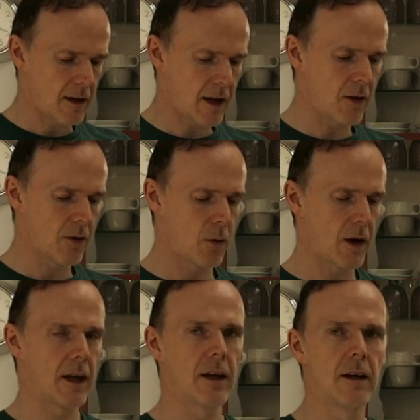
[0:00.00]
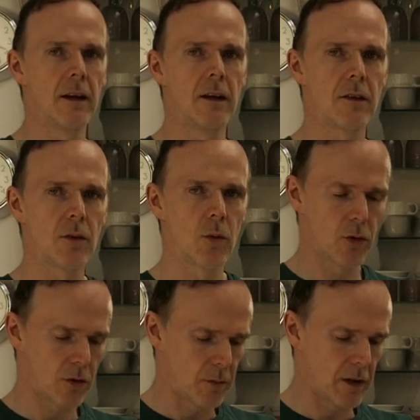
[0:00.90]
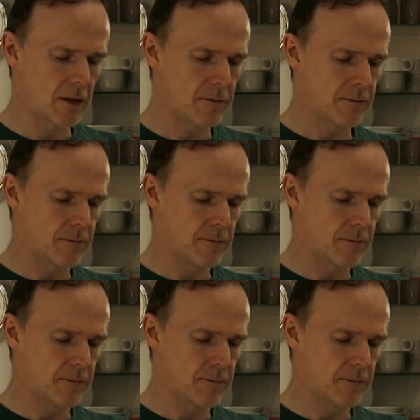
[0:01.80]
out the way towards me.